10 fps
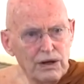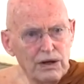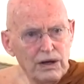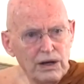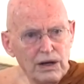
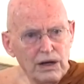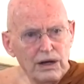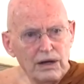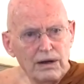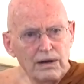
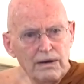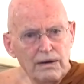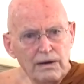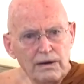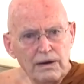
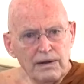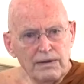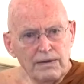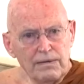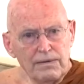
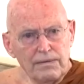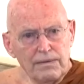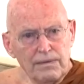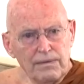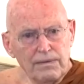
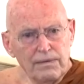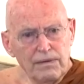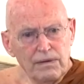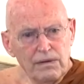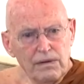
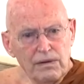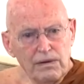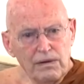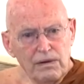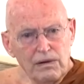
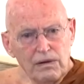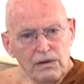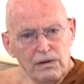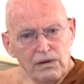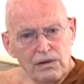
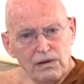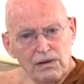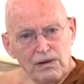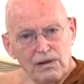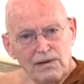
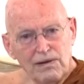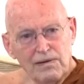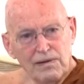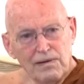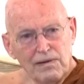
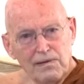[no speech]